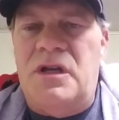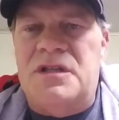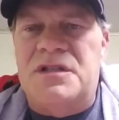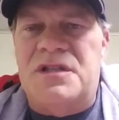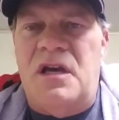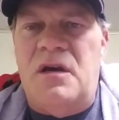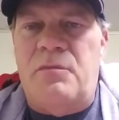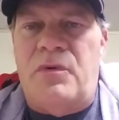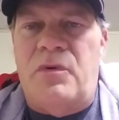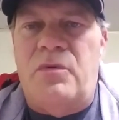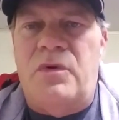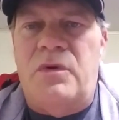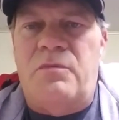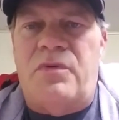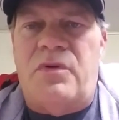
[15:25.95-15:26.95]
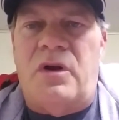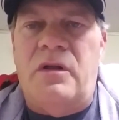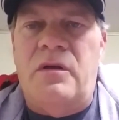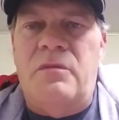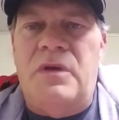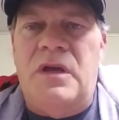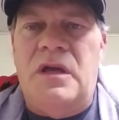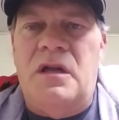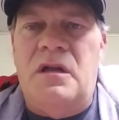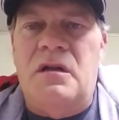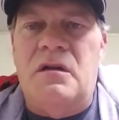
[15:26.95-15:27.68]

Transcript: example would probably be